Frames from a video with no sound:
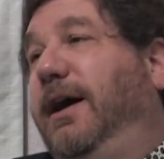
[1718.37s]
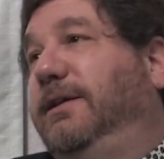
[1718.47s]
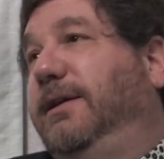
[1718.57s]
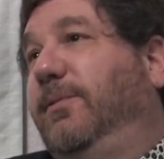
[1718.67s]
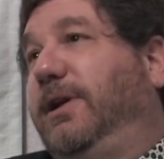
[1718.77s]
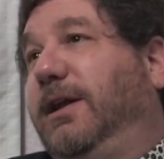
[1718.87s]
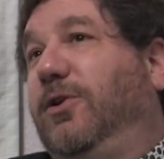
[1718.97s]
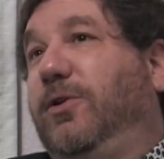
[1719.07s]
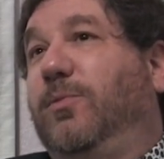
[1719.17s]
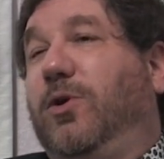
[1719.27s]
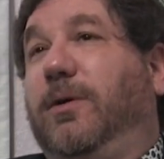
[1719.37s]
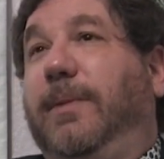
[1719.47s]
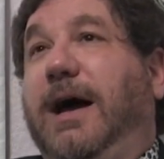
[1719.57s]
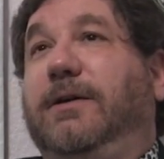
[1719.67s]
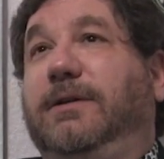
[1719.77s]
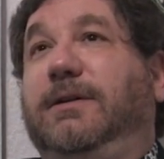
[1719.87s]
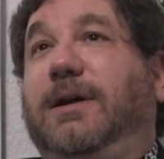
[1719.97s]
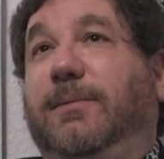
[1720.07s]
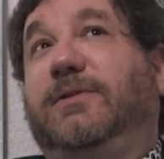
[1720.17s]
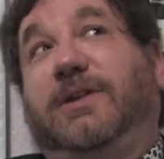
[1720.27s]
And then when I learned more about it,
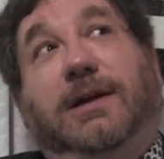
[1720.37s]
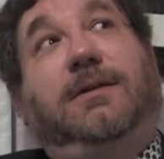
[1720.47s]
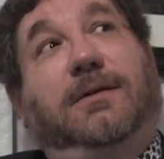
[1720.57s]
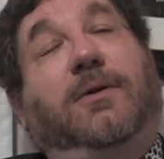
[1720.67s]
I was like,